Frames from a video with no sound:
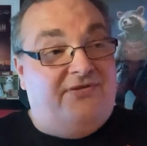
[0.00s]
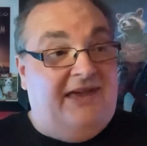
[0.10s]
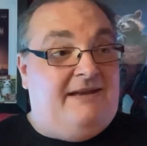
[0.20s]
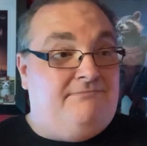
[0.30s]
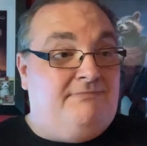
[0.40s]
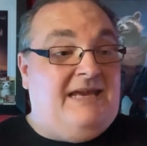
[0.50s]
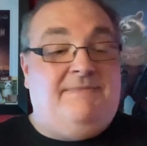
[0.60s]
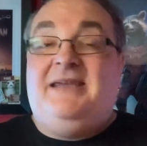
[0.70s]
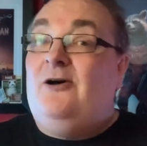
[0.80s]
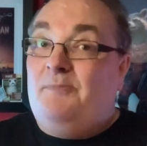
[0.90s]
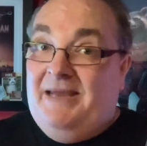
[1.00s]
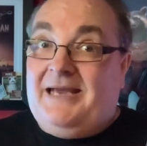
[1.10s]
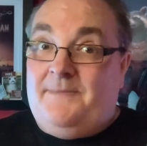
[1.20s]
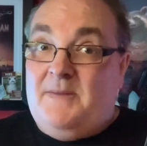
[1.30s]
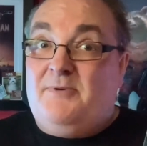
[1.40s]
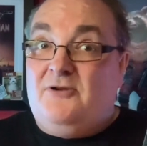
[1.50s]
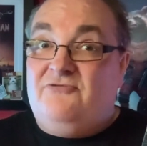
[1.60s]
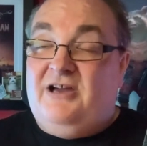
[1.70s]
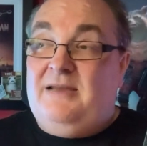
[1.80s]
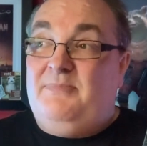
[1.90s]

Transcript: then maybe I'll pick up the Blu-ray.